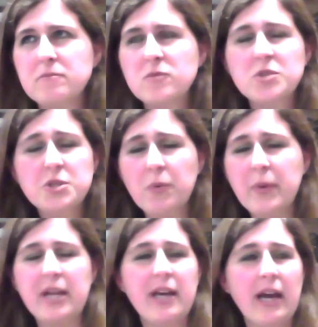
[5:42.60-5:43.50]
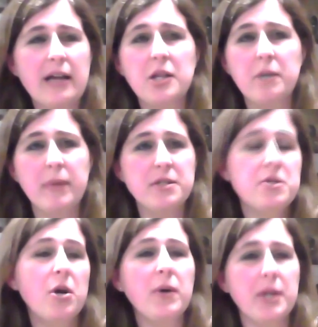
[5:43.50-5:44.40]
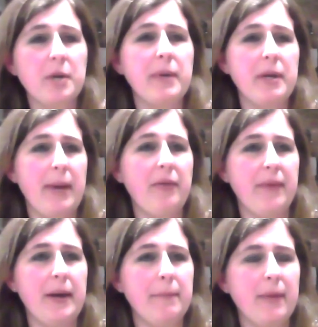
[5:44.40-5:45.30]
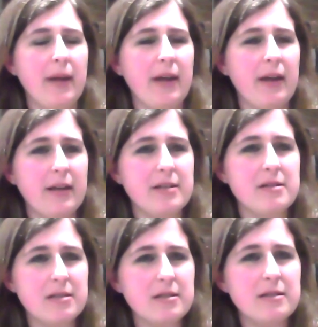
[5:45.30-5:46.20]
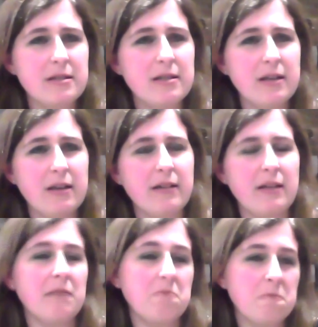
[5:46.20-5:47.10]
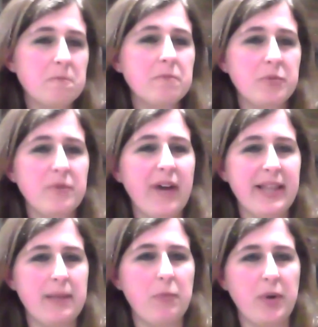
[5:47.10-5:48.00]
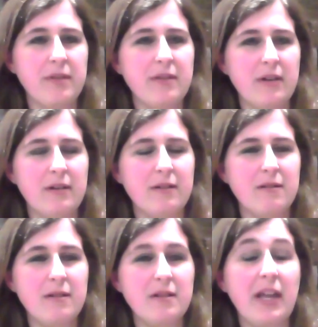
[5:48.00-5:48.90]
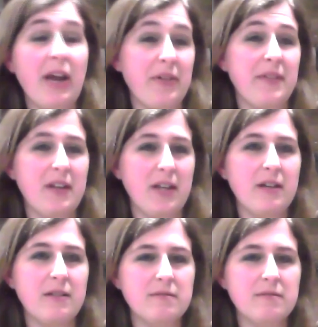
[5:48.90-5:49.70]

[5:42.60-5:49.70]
So we can get know a little bit about them and then provide them with the care that they need.